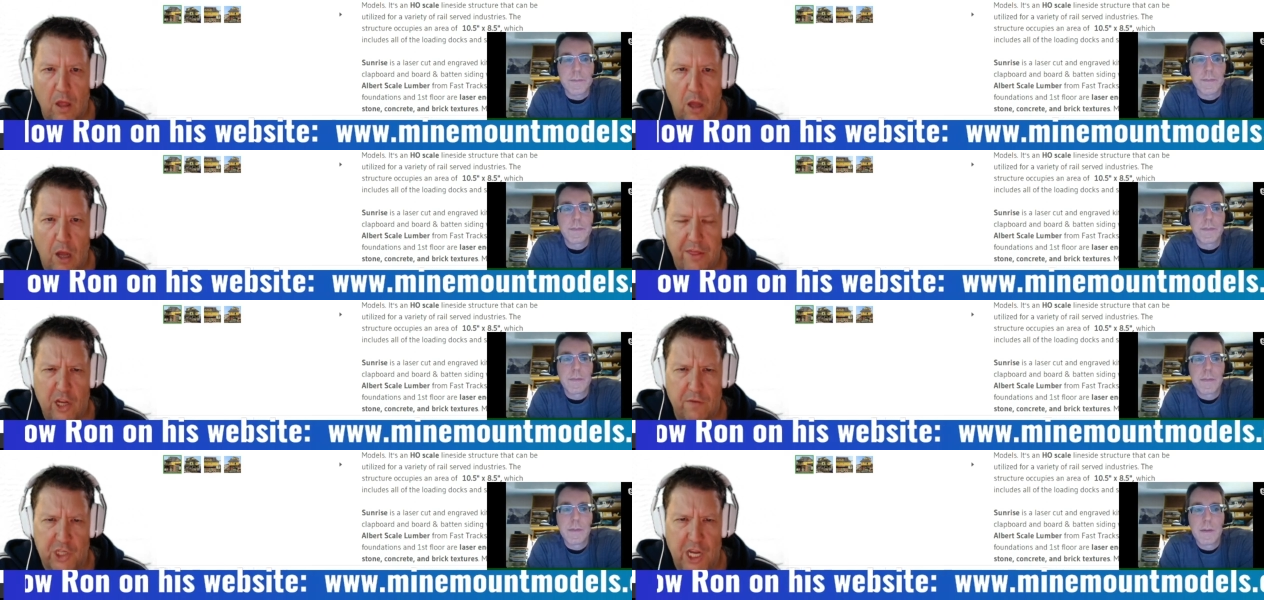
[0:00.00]
Speaker 1: I think
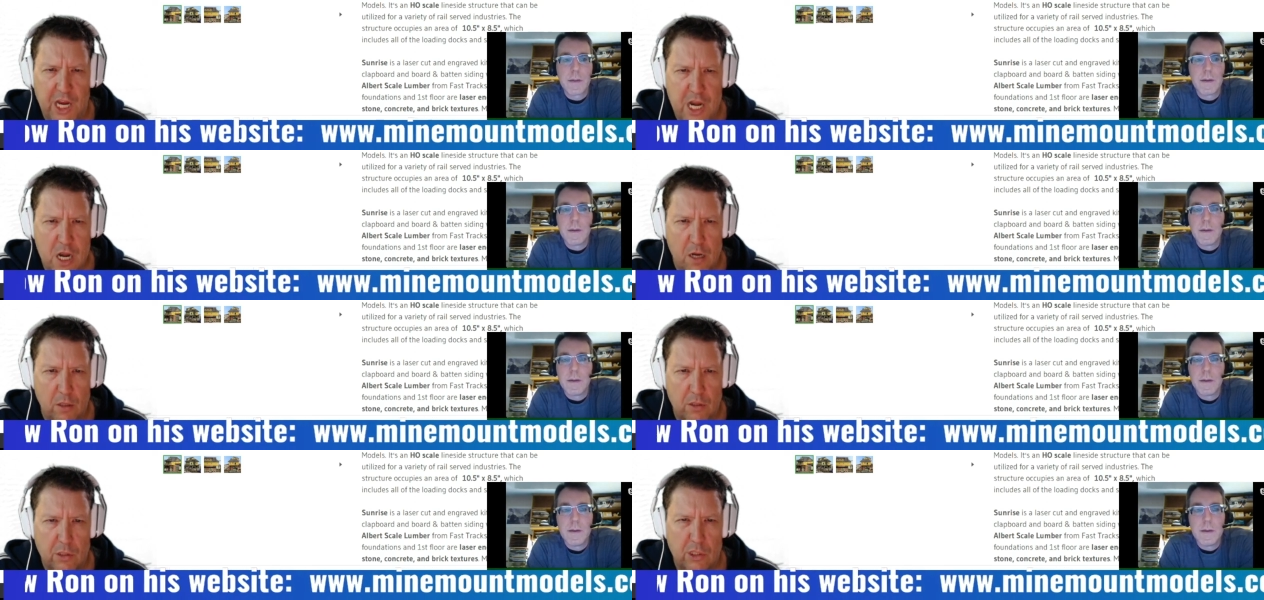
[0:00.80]
I've seen
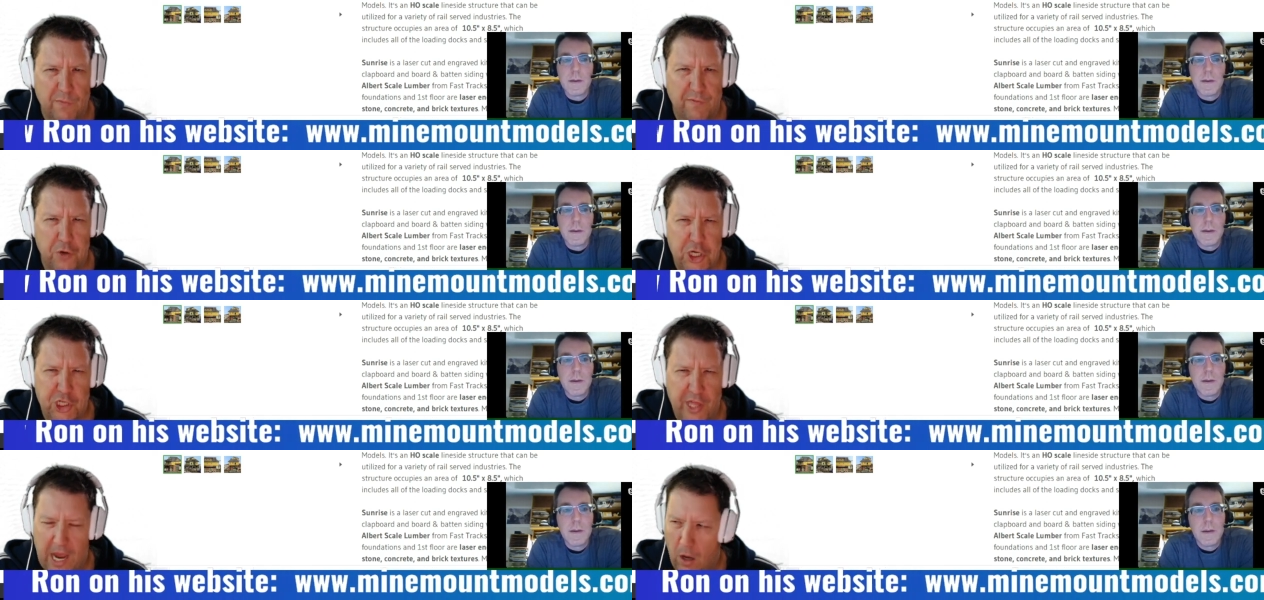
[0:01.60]
some footage of
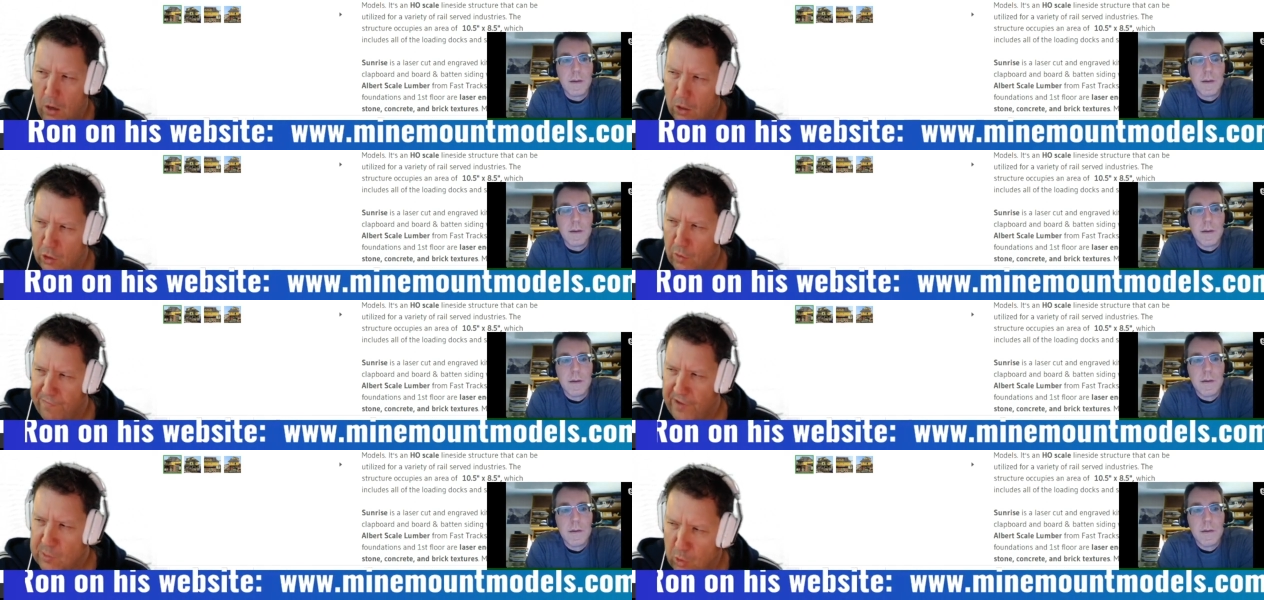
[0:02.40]
that on your
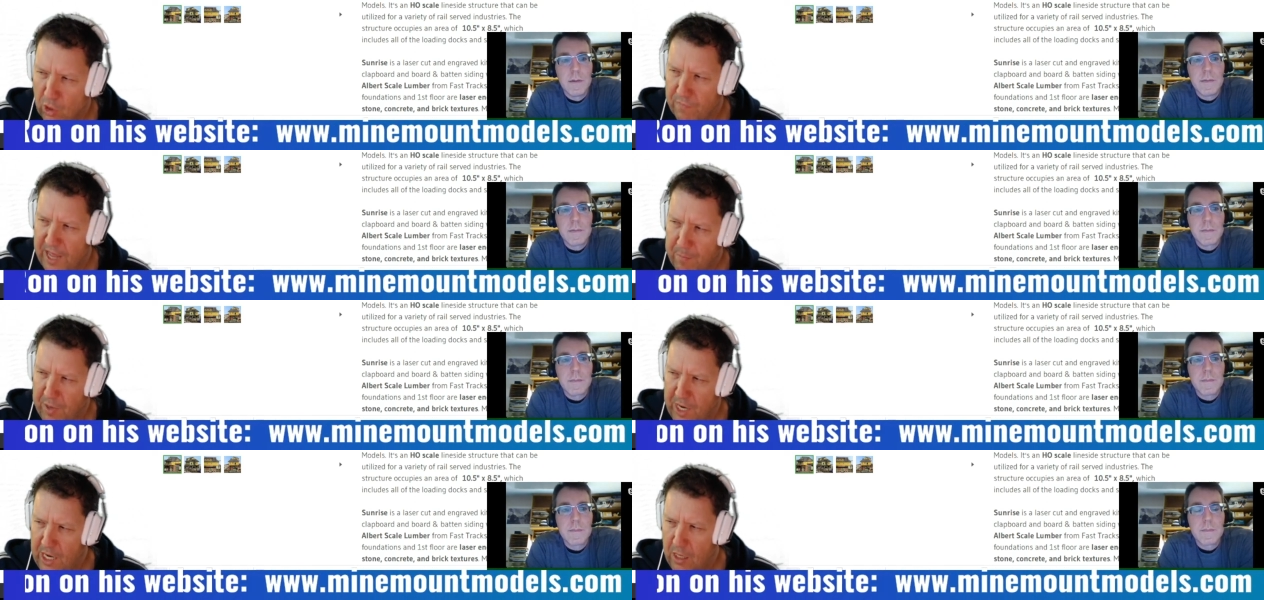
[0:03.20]
Facebook of that
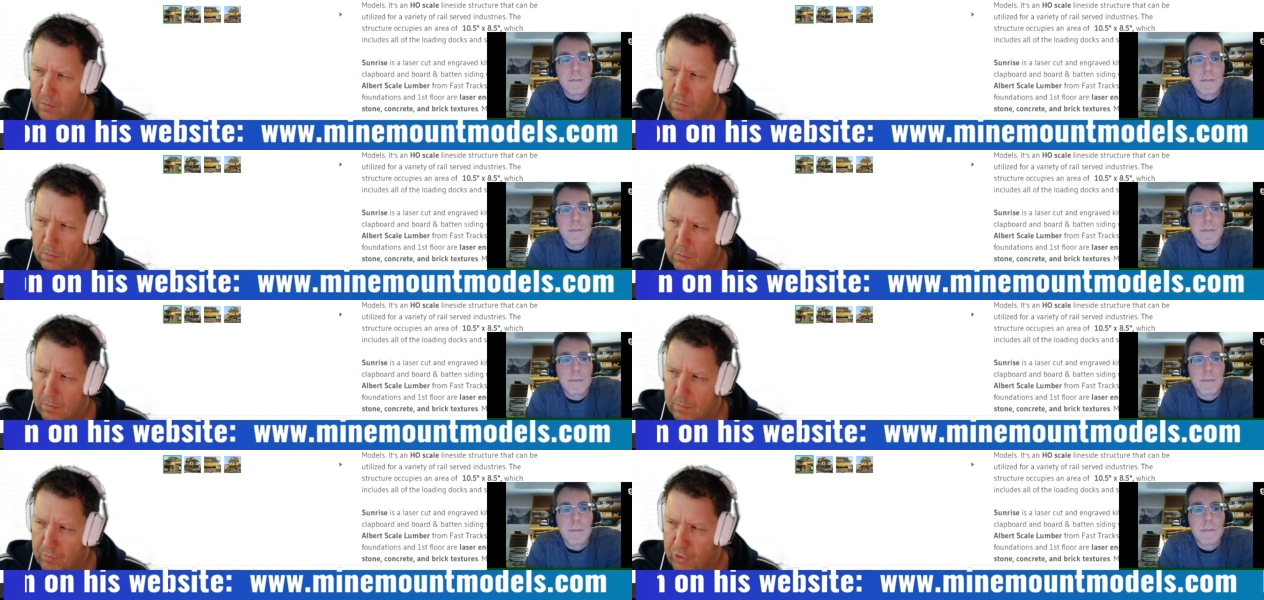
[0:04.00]
being
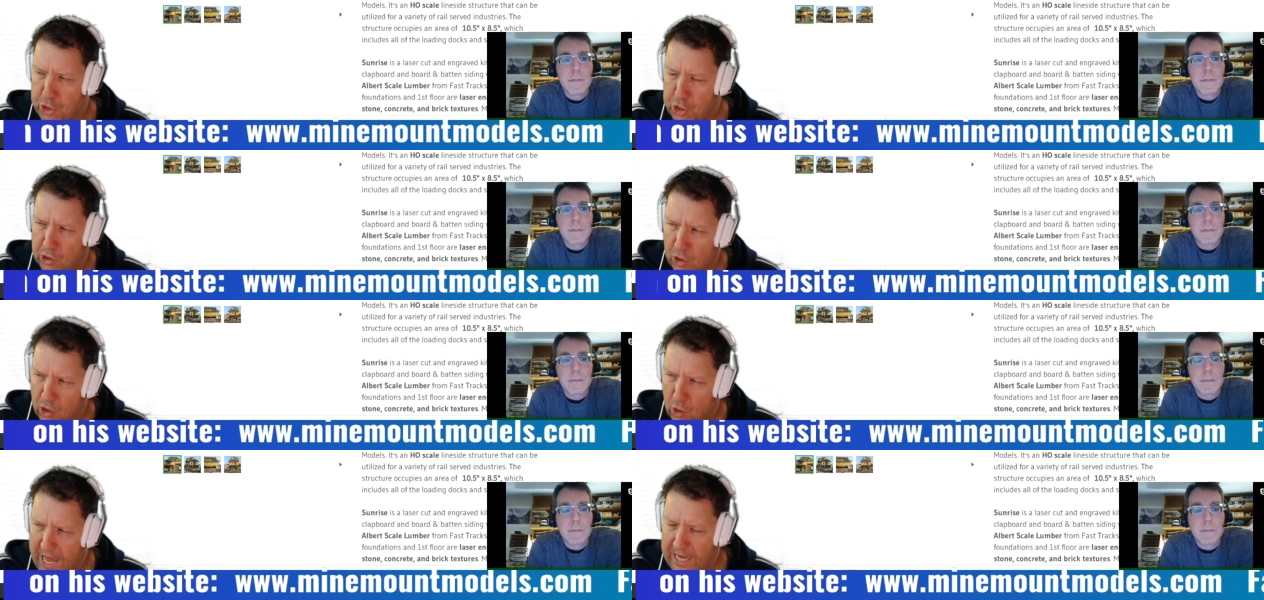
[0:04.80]
produced on your
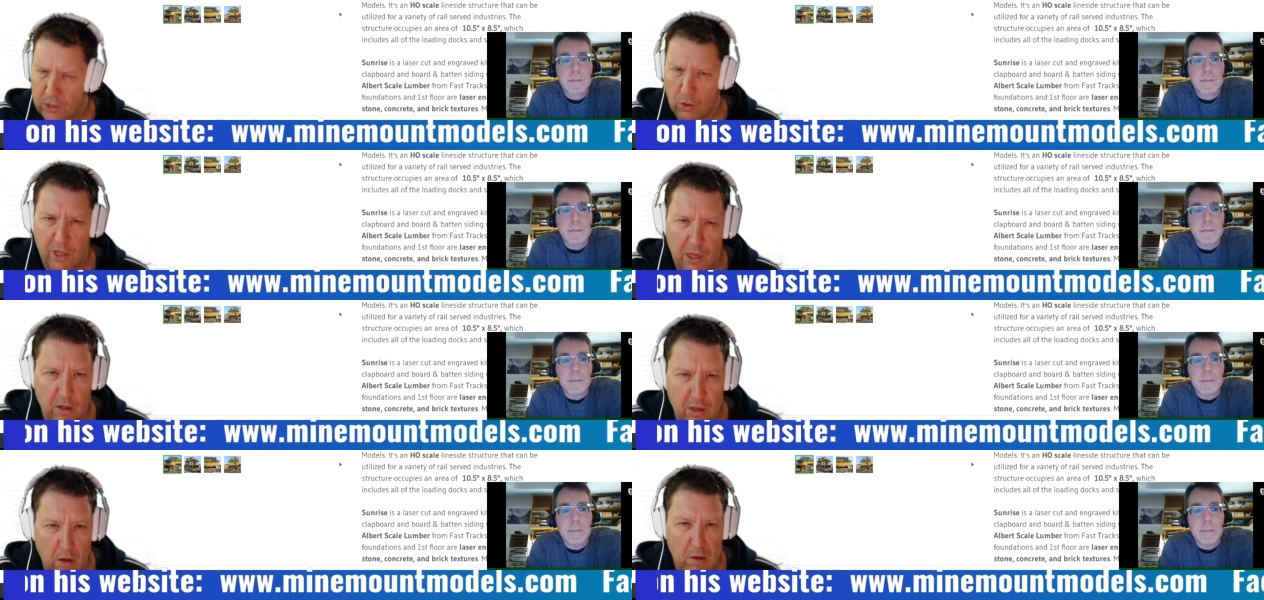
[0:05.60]
laser. I think I
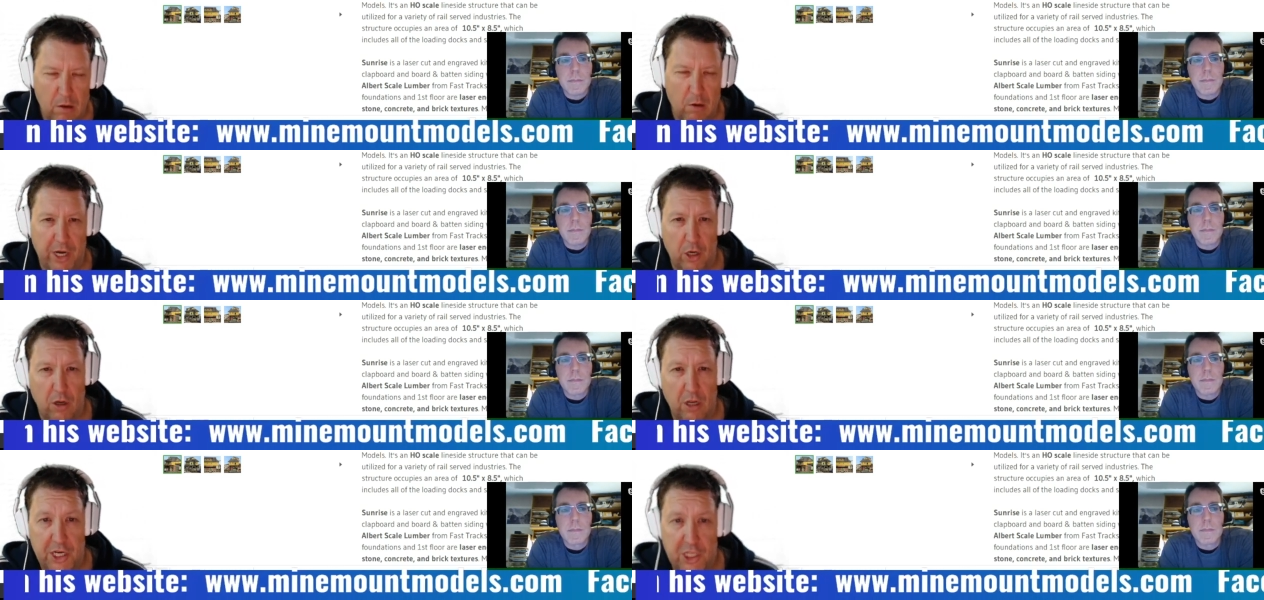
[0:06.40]
think I reckon
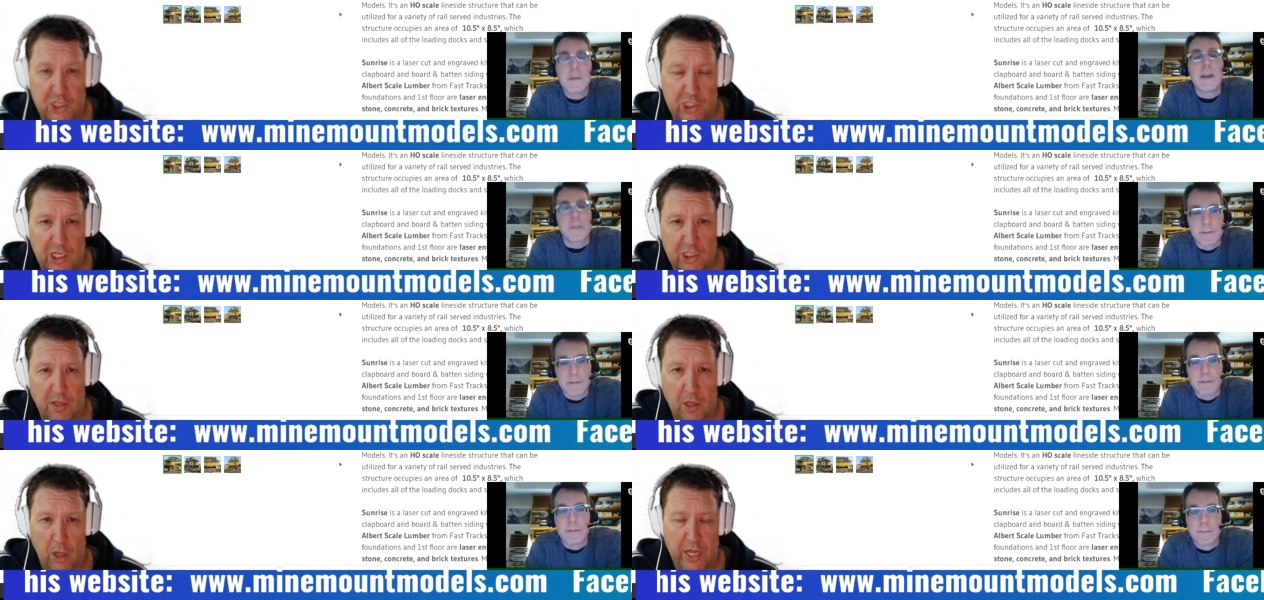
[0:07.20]
I, I did yes. see
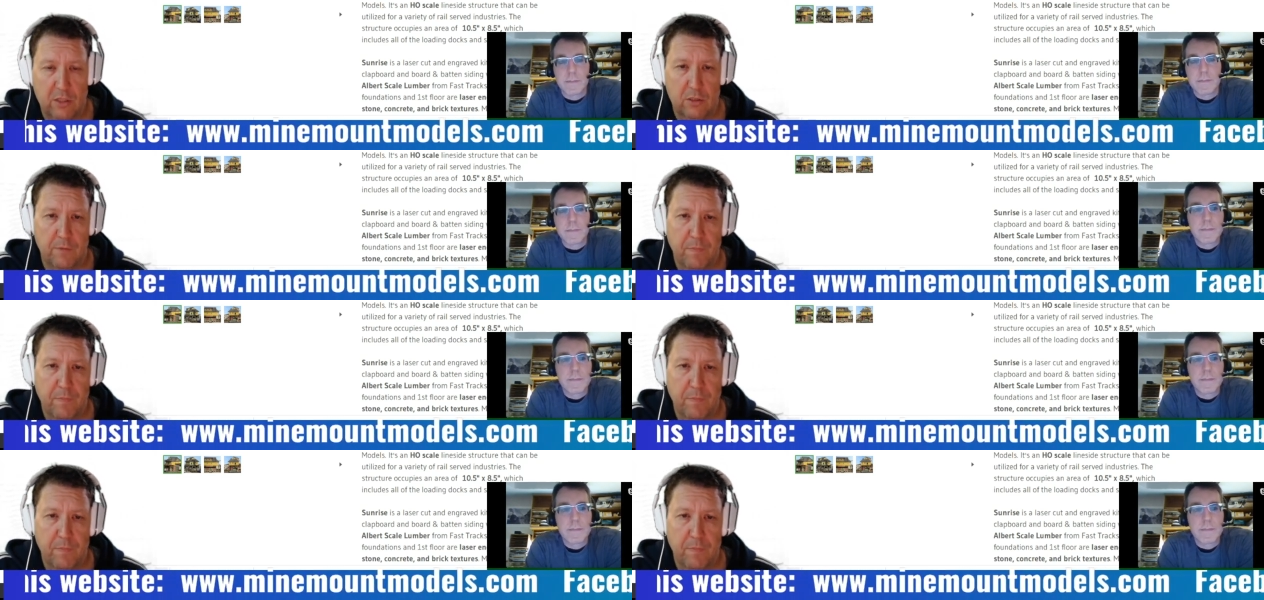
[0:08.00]
something on that. So,